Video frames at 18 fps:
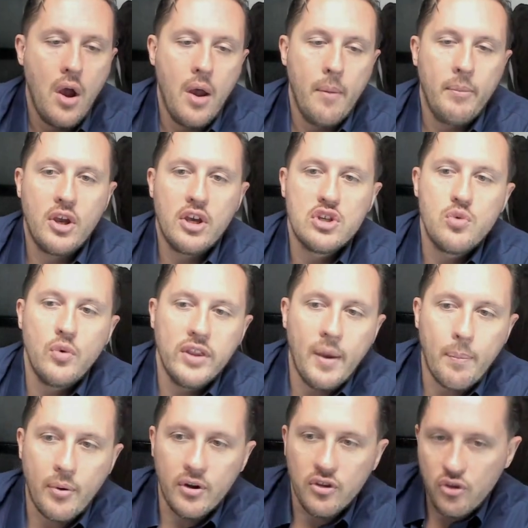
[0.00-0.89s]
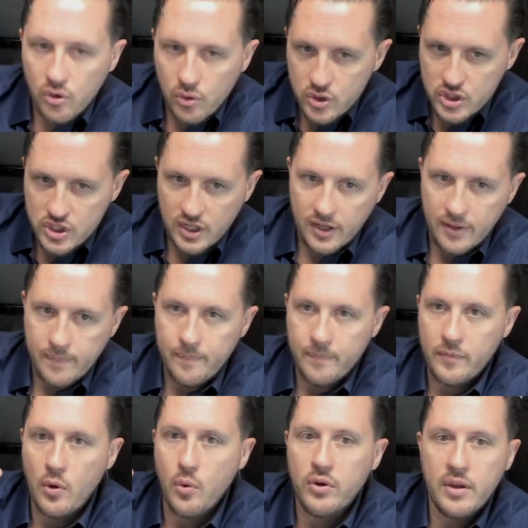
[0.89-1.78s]
Because when they produce it,
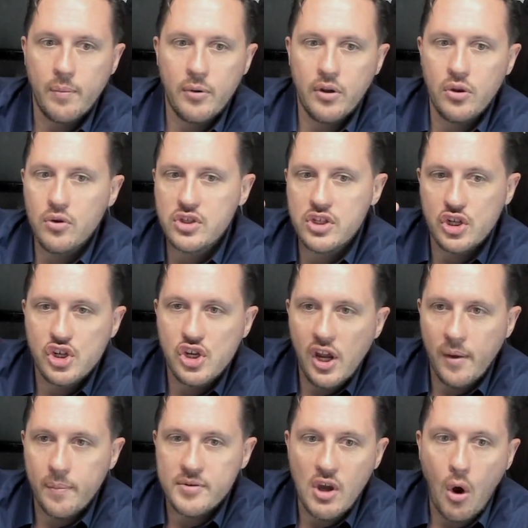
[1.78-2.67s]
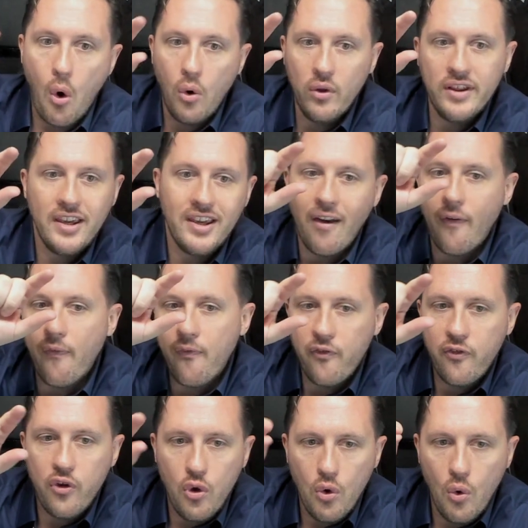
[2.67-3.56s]
when they produce the chips, only a
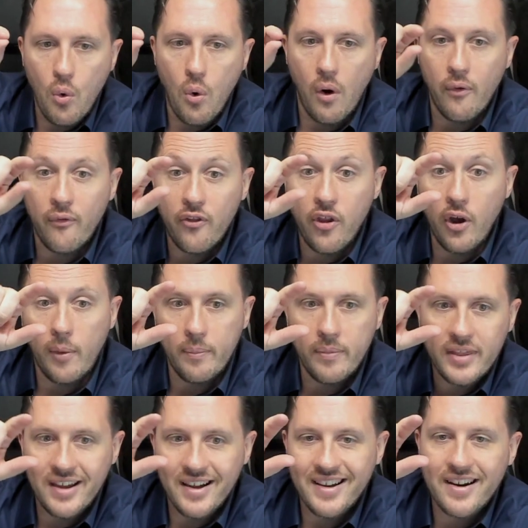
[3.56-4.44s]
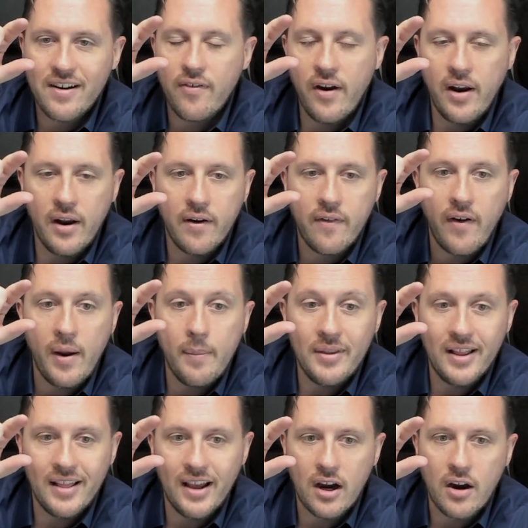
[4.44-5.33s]
few of them, the creme,
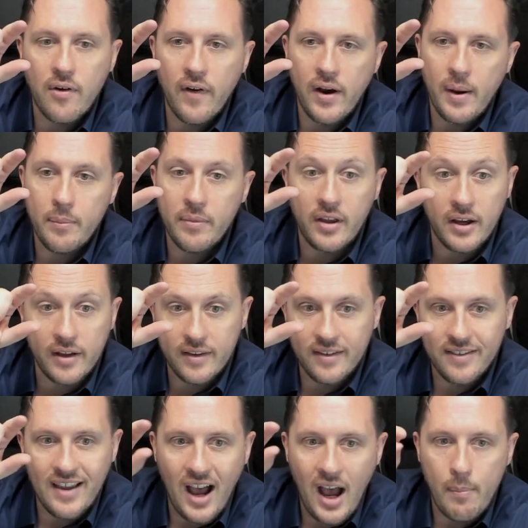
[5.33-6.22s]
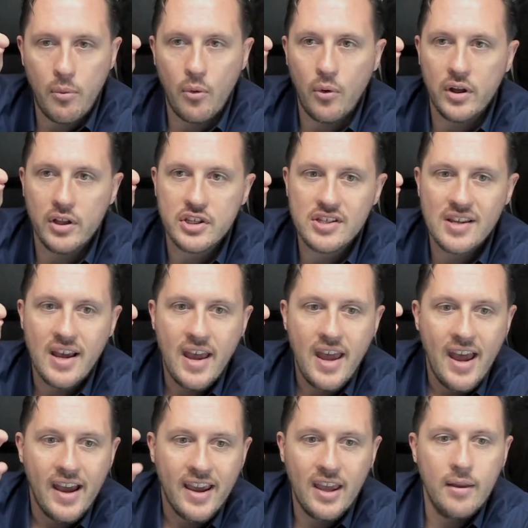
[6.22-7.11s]
de la creme, the, the top ones,
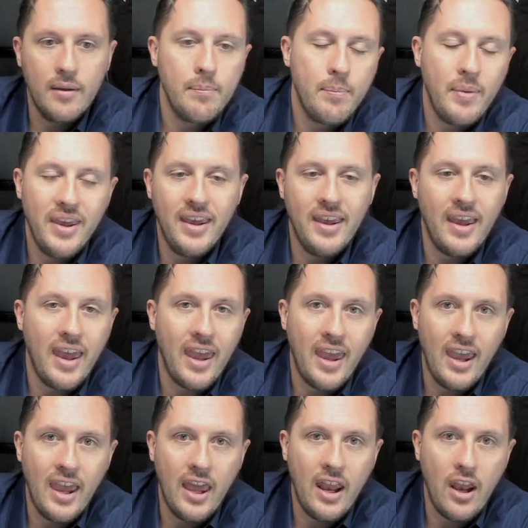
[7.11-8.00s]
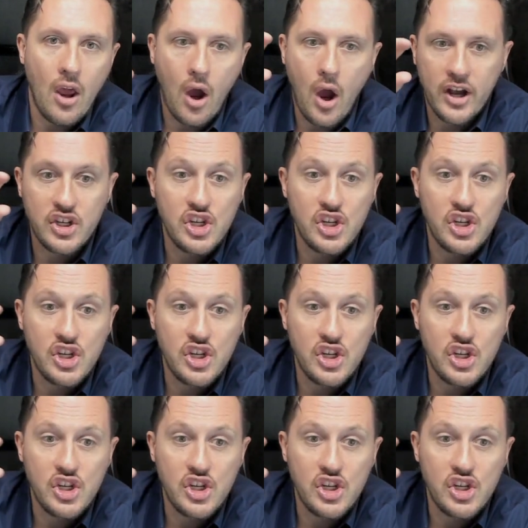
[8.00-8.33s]
can be in a